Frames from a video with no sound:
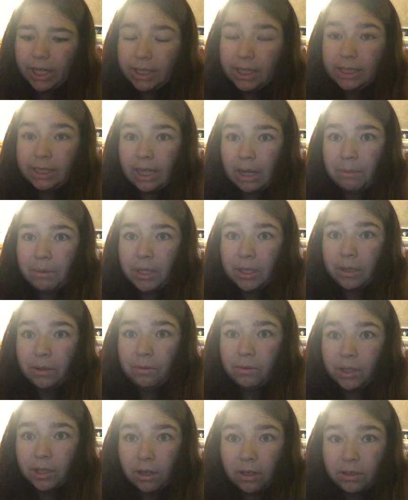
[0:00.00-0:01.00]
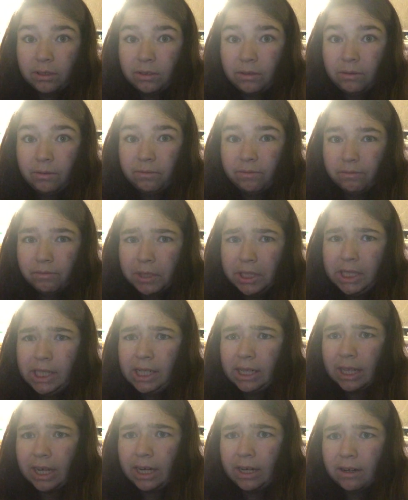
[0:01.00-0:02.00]
This episode was also
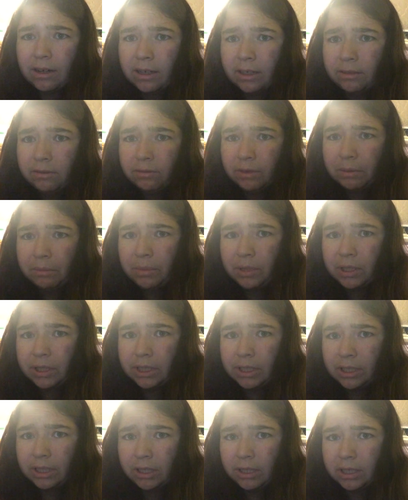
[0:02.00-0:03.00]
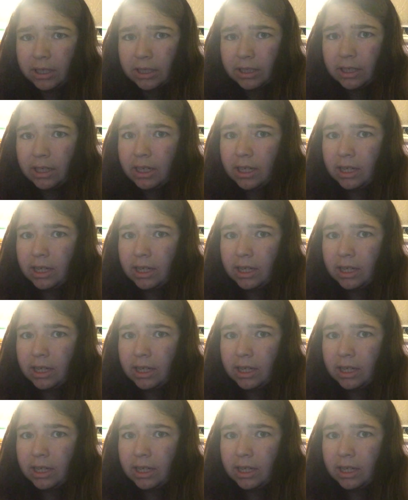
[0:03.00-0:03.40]
really light on Rumple and Hook.